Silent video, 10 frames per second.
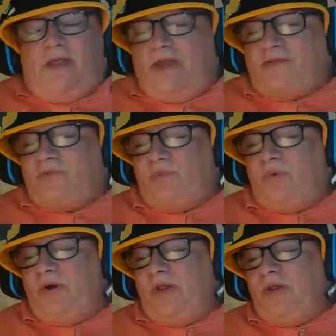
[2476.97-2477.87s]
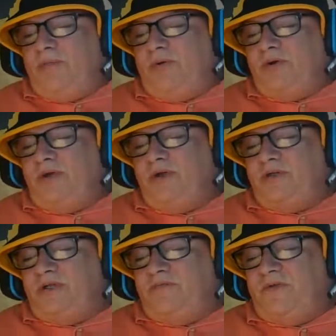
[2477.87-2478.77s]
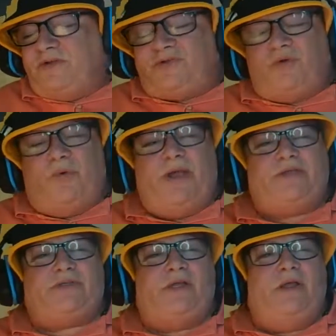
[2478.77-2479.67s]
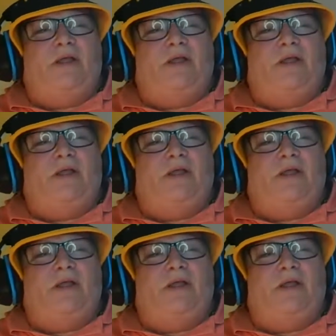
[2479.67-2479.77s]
has really put good defense to waste.